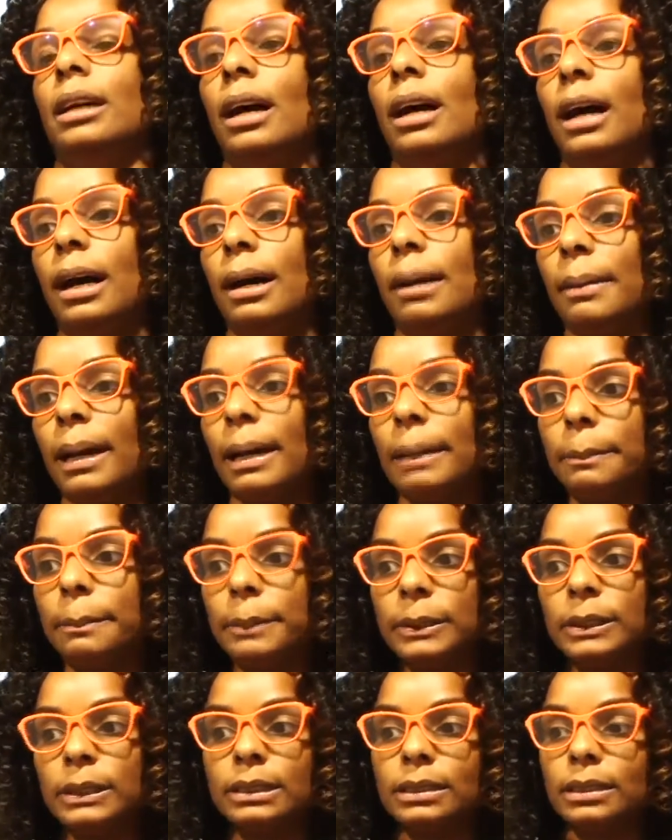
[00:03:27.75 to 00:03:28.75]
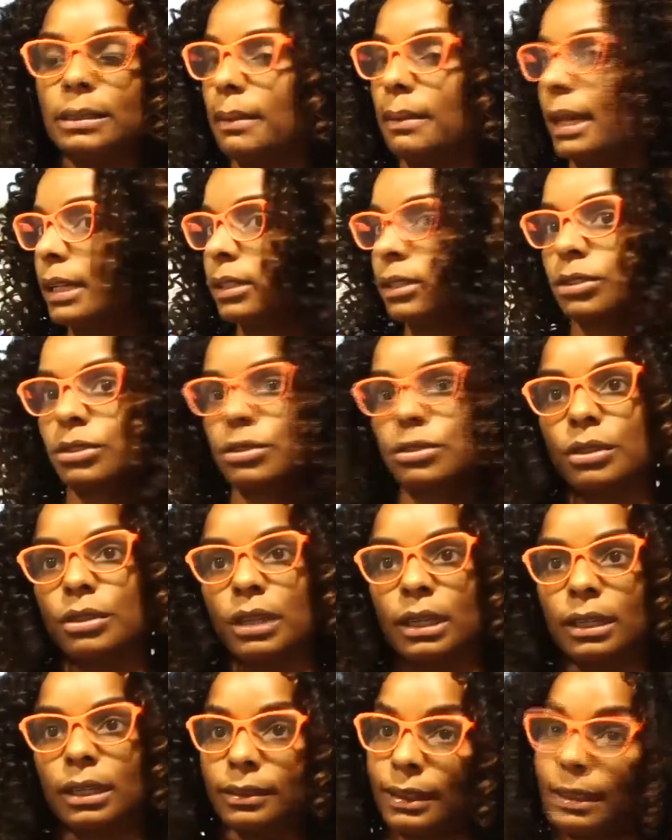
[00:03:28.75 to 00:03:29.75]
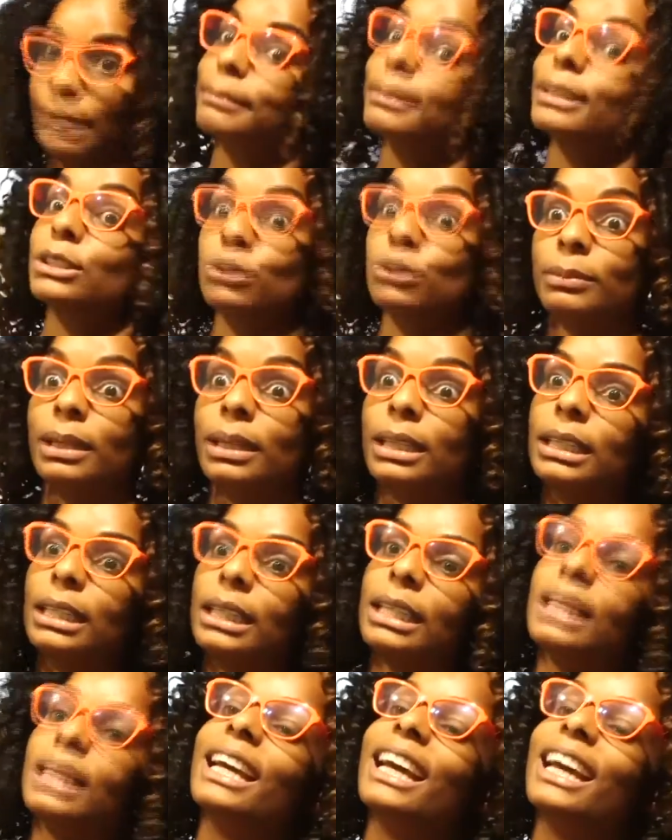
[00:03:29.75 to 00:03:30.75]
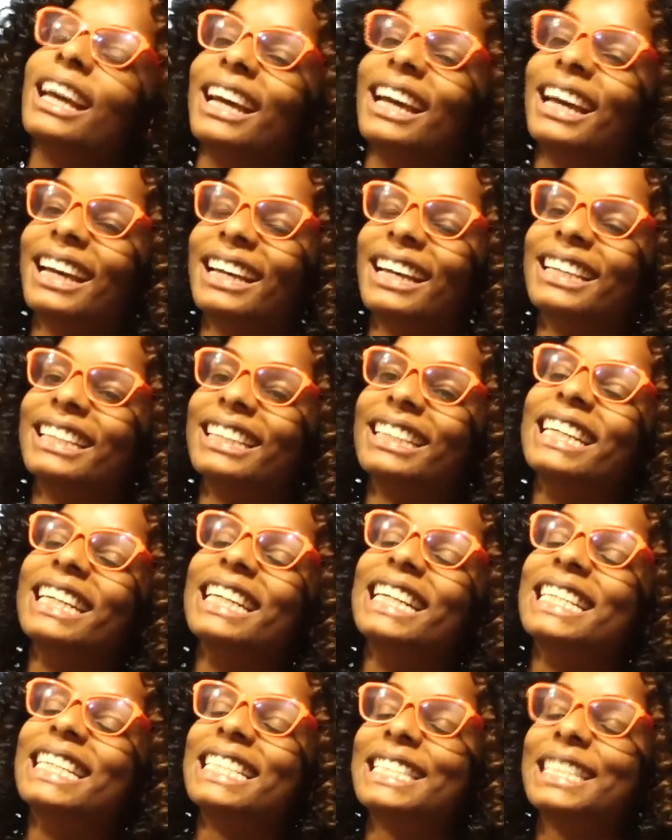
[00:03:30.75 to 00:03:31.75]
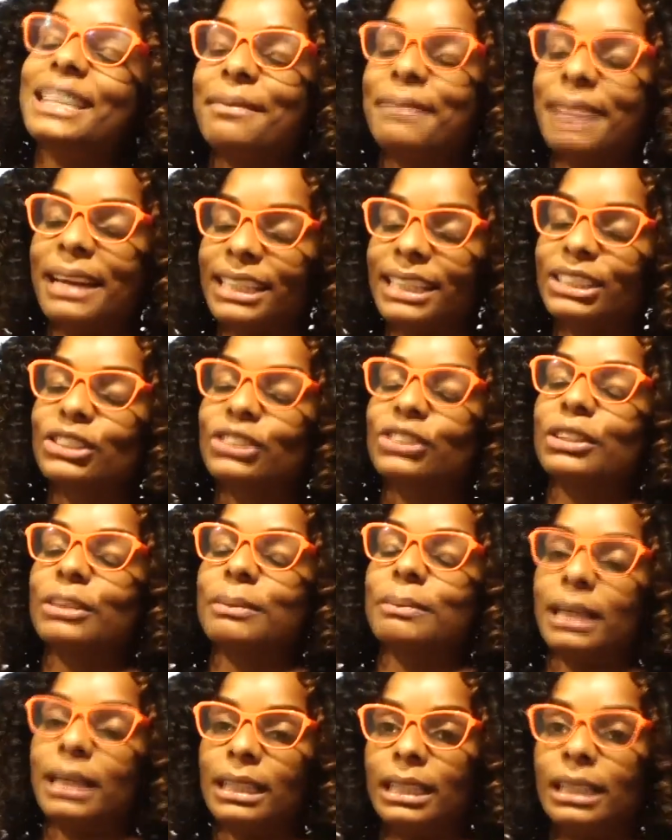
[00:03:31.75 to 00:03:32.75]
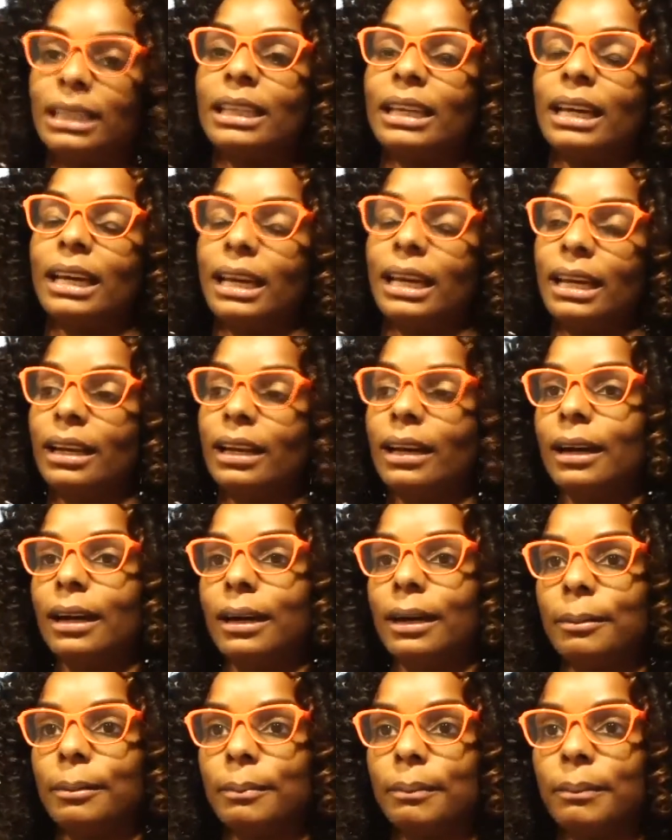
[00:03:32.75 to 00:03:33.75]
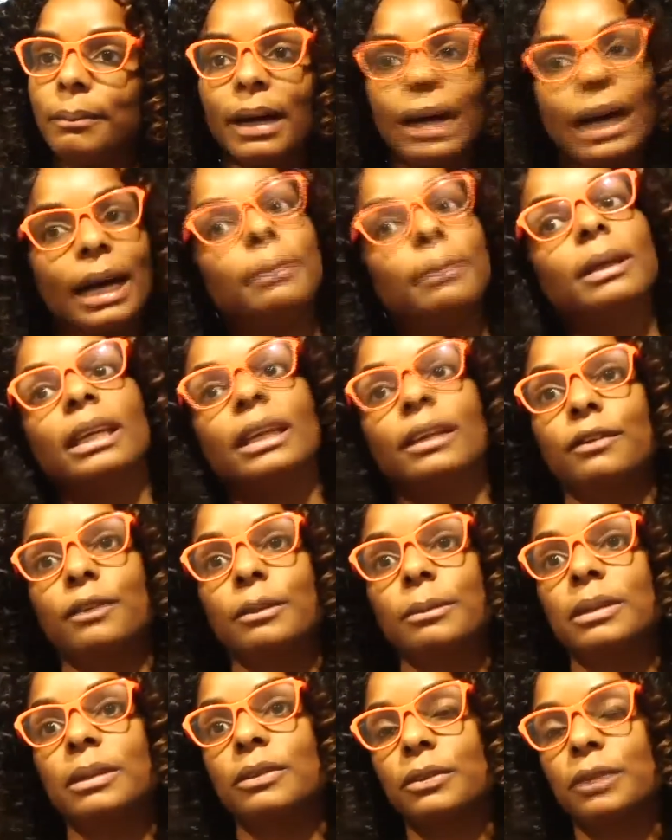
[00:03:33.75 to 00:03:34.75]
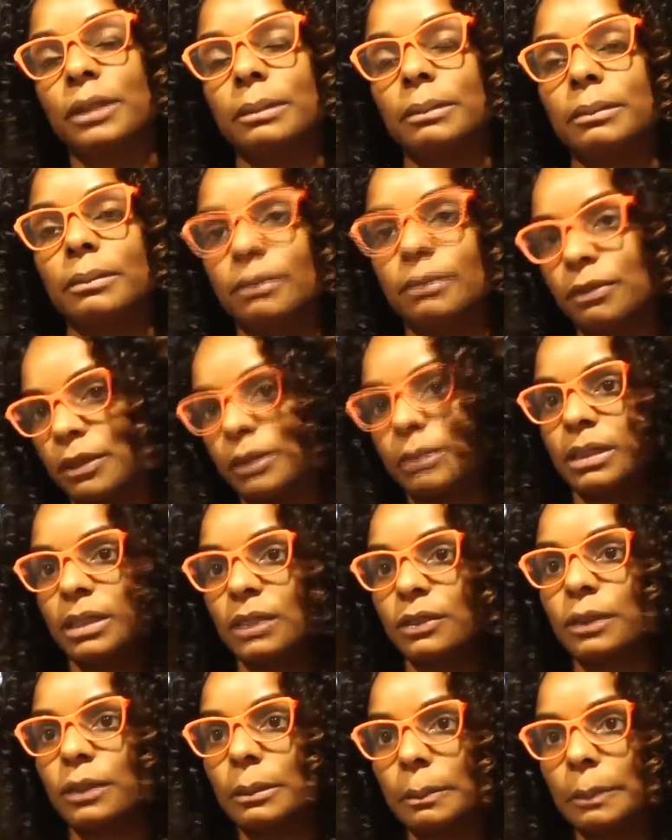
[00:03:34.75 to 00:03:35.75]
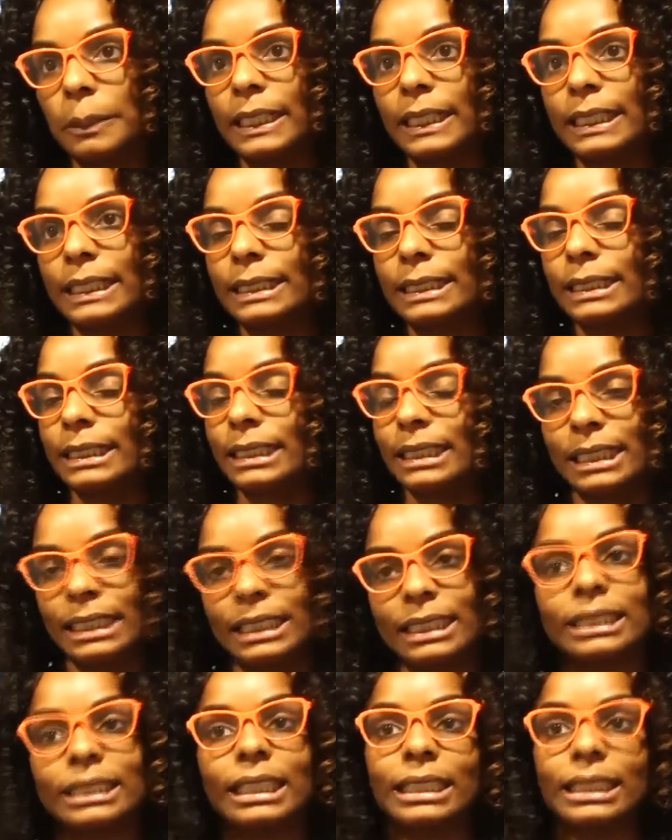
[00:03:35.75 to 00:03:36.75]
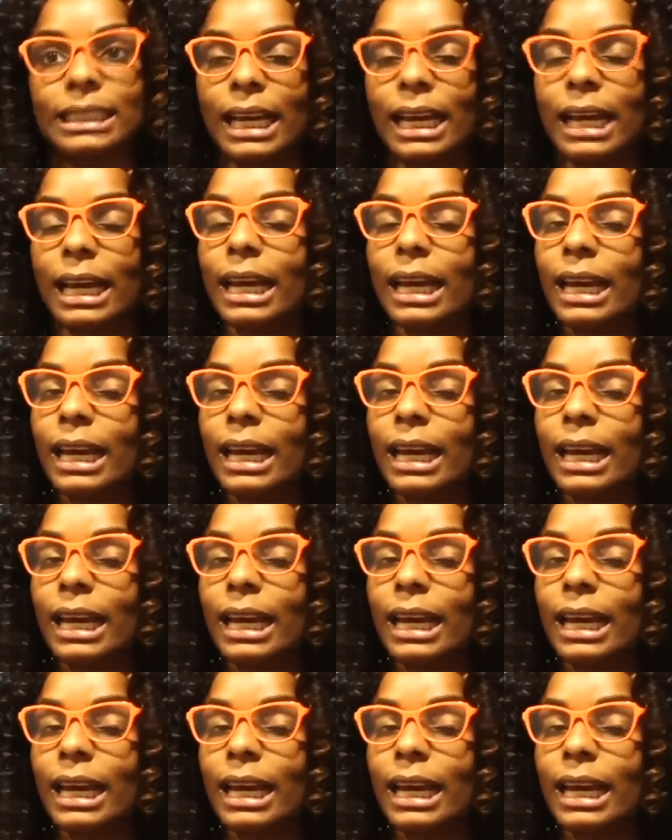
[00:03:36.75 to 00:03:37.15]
I put some extra, like my shoe money and some extra money that I would get from different places and things like that.